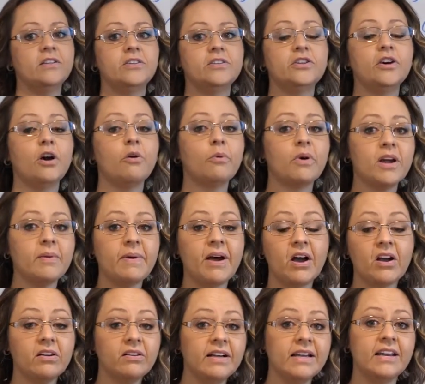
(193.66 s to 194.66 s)
don't worry
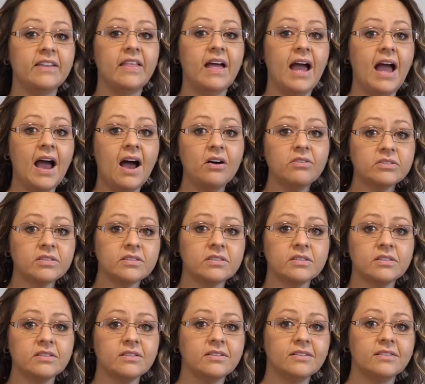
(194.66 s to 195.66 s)
about cleaning the
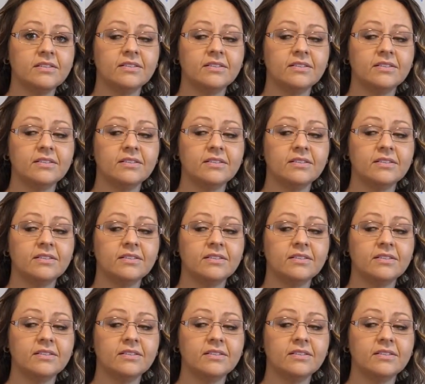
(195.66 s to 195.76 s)
house.